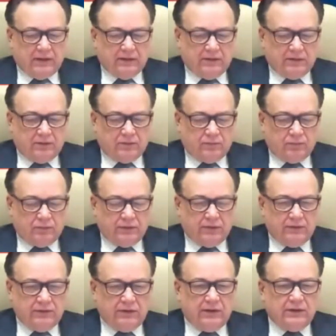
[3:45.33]
we
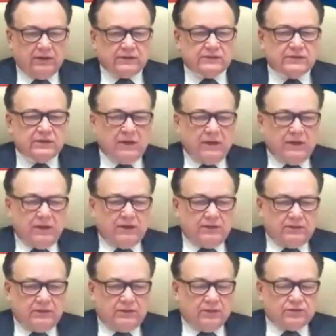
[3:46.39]
should
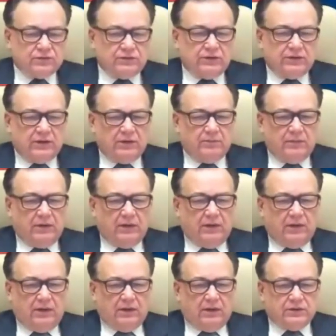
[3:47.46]
aim to
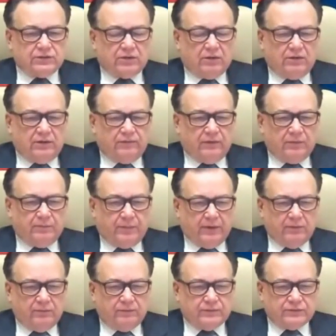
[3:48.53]
improve
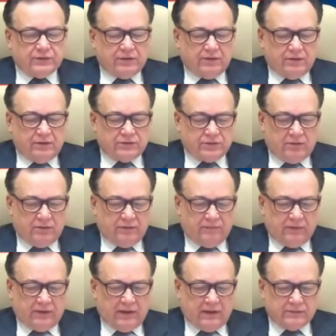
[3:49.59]
public transport
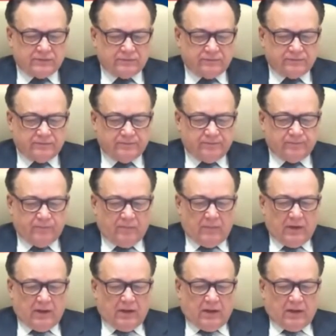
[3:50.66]
along these lines,